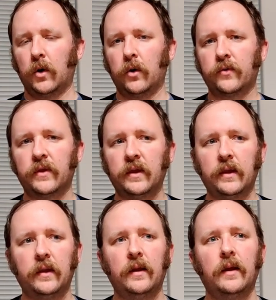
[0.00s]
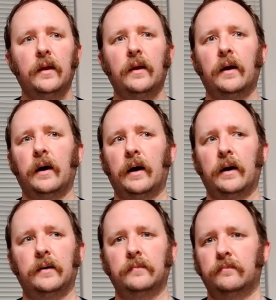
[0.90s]
earthy,
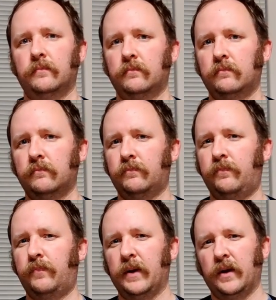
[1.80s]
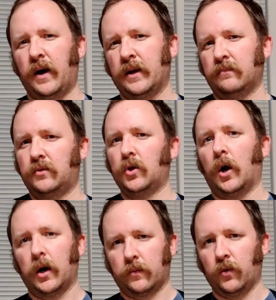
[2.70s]
but not
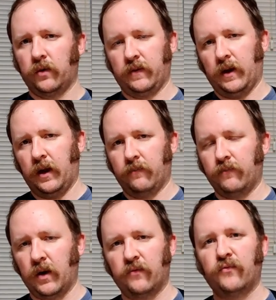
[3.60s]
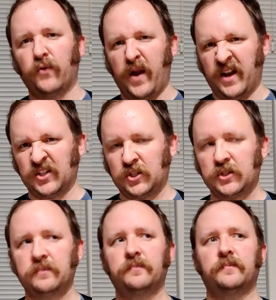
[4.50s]
dark, more of a
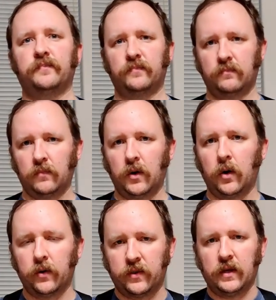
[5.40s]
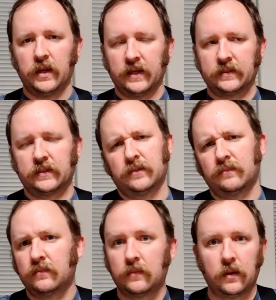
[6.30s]
fresh earthiness,
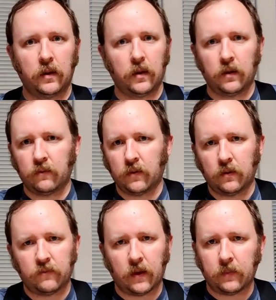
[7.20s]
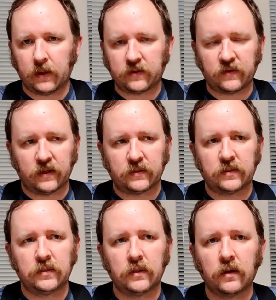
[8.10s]
if that makes
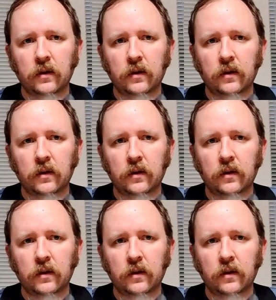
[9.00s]
sense.